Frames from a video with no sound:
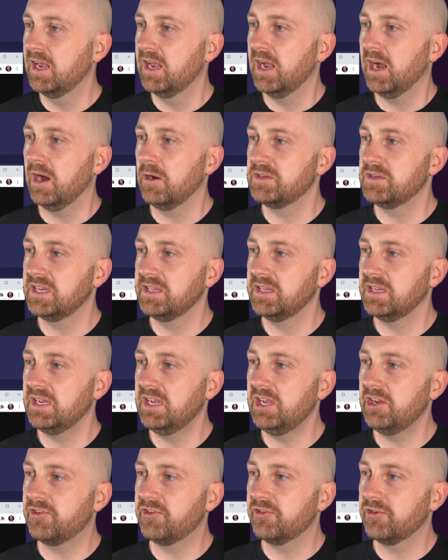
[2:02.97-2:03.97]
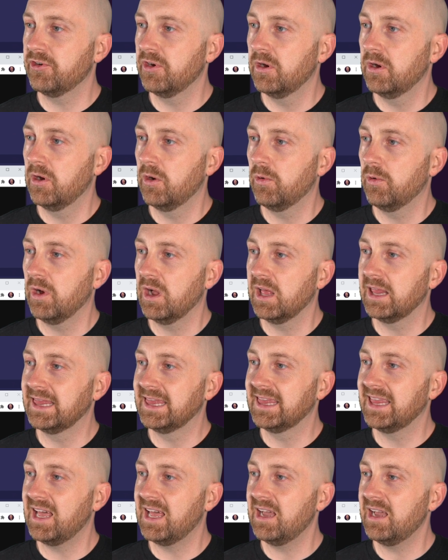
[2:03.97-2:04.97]
I would say that each
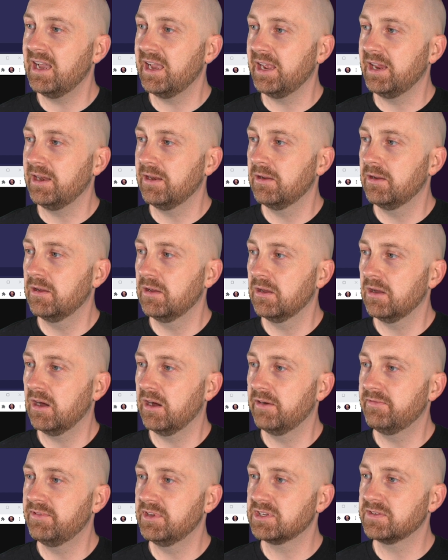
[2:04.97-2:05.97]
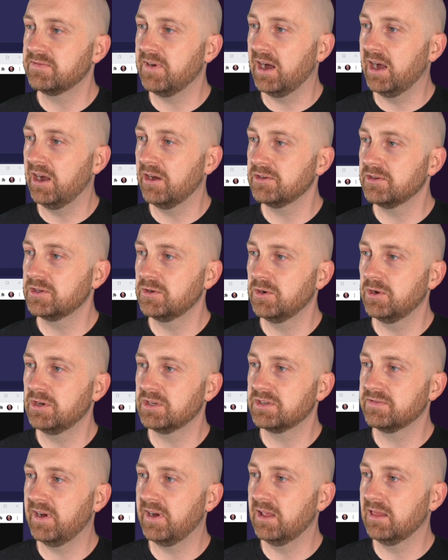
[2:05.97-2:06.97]
line of this file, so
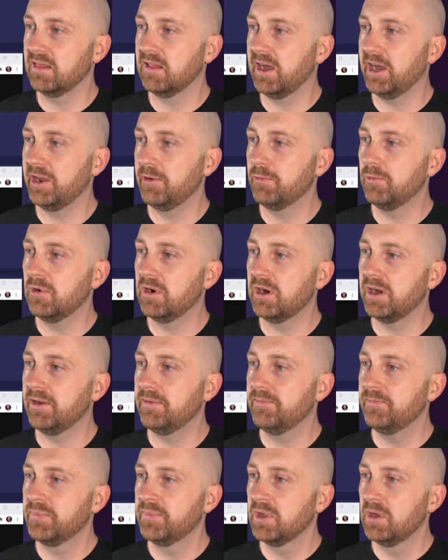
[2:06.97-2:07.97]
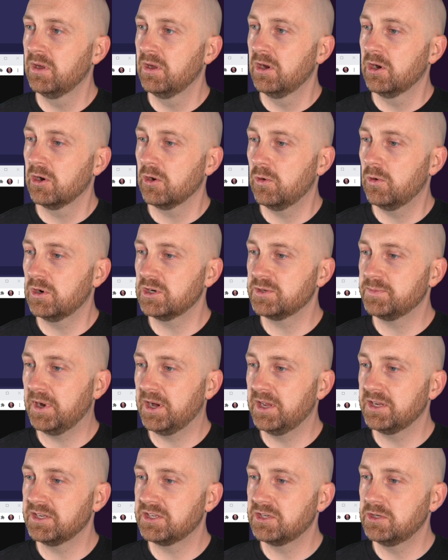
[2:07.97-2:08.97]
notice line one,
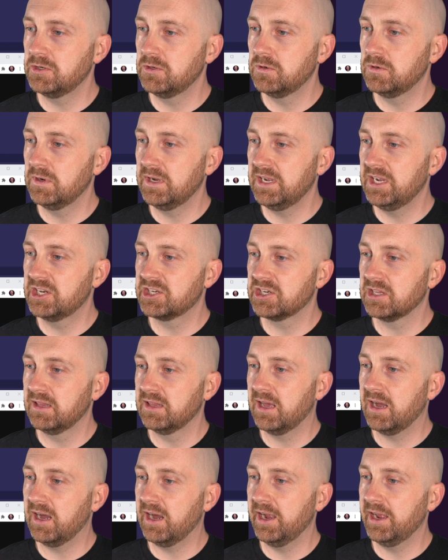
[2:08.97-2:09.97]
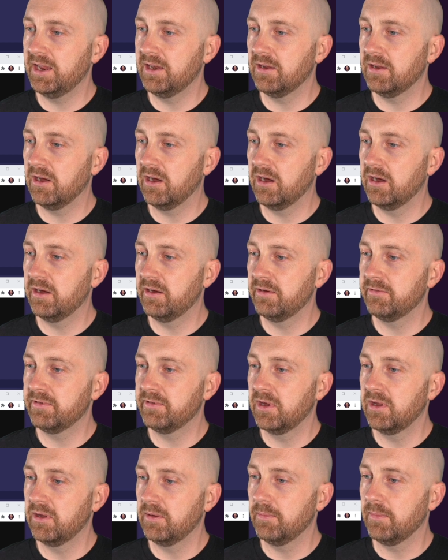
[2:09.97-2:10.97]
corresponds to each line of
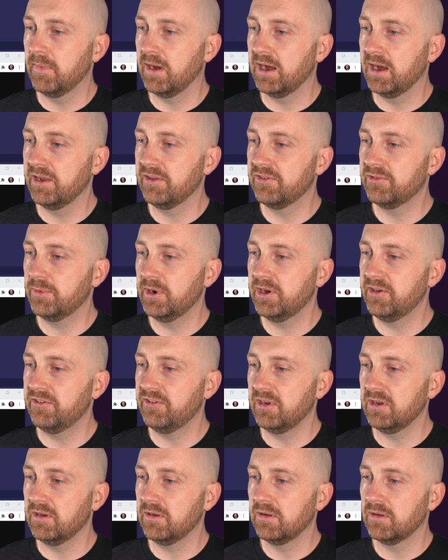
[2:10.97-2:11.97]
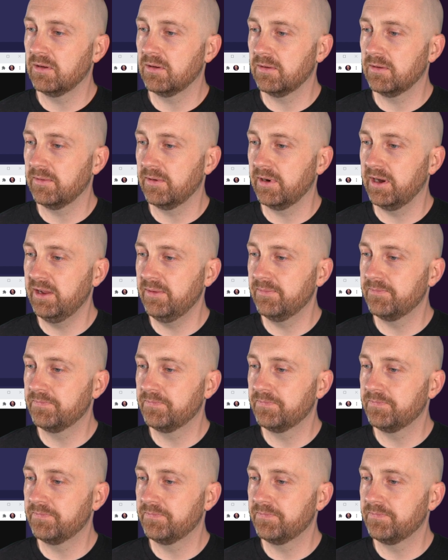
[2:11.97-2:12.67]
my spreadsheet, right?